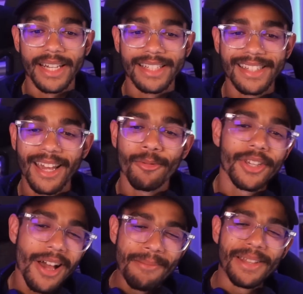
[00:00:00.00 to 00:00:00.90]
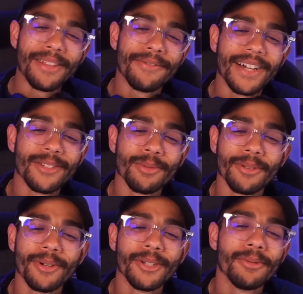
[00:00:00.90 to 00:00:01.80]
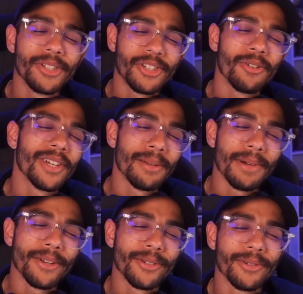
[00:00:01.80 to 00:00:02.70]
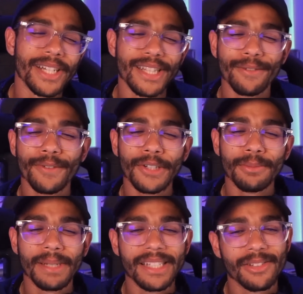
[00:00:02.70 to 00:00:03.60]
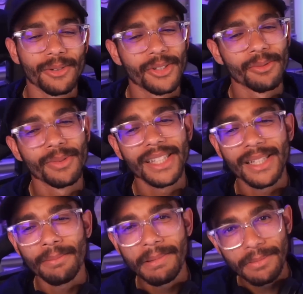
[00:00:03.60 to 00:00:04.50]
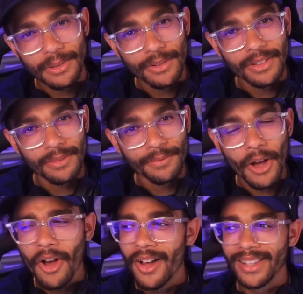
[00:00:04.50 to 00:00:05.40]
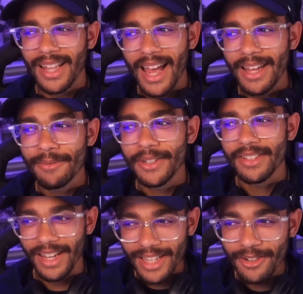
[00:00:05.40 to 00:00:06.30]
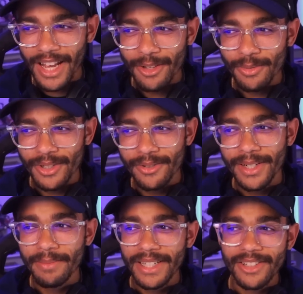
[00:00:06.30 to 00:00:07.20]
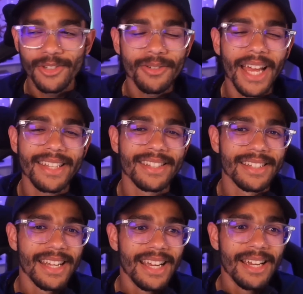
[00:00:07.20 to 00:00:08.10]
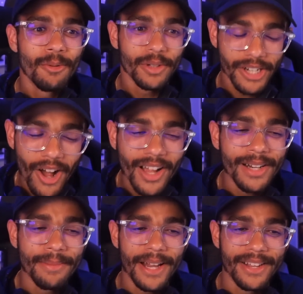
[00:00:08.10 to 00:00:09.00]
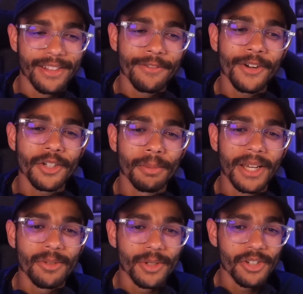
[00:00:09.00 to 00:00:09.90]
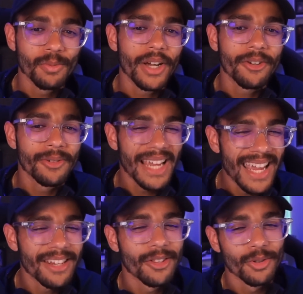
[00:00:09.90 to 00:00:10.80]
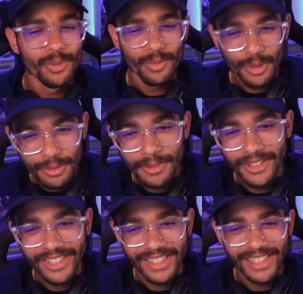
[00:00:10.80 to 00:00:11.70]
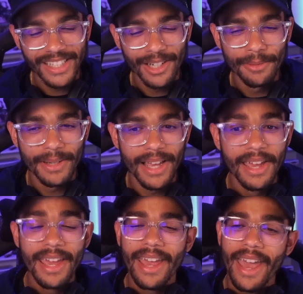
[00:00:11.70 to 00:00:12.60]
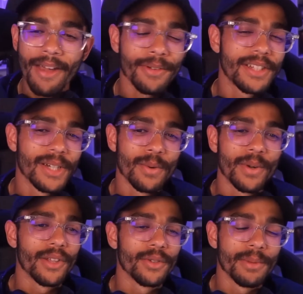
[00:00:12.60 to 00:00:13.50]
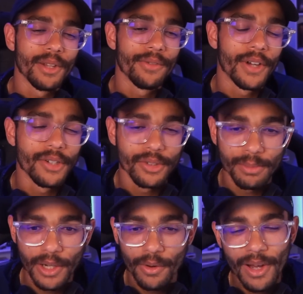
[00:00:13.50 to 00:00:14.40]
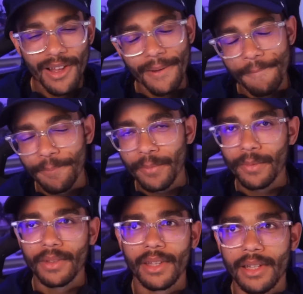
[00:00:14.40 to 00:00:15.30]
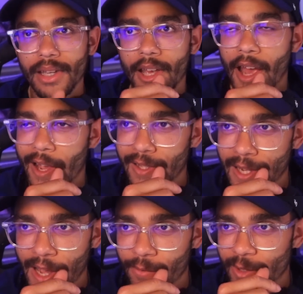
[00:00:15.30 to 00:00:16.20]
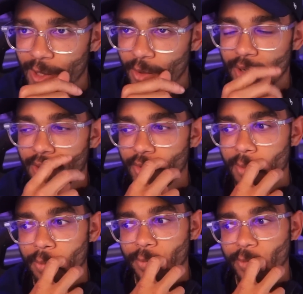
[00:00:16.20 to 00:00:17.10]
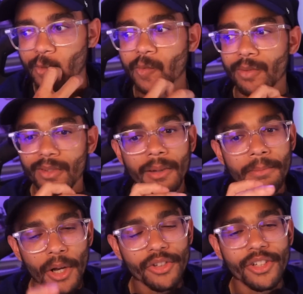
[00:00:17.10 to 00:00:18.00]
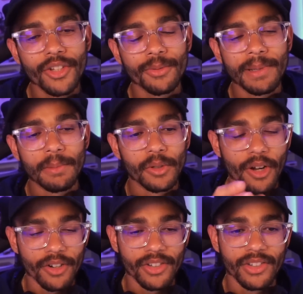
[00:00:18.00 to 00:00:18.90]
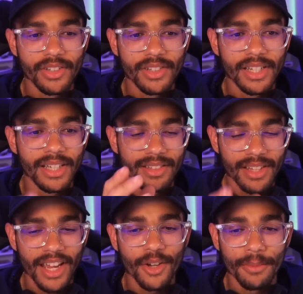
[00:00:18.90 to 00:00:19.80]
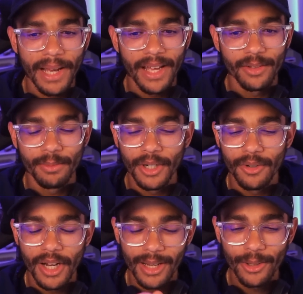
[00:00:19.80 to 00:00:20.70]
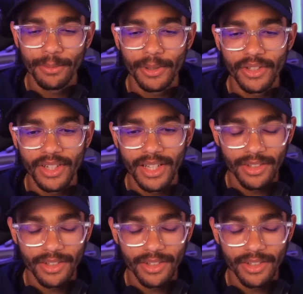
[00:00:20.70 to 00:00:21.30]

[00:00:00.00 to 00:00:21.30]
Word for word: And it's like, well, y'all motherfuckers were the one who were joking about doing it in the first place. So is it really the people's fault online for saying you guys were doing it? Because you guys were talking about it in the first place, which is what created those rumors, you know? But every single those motherfuckers, bro, well, I guess not every single one of them. Most of those people, narcissistic psychopaths, bro, one hundred percent.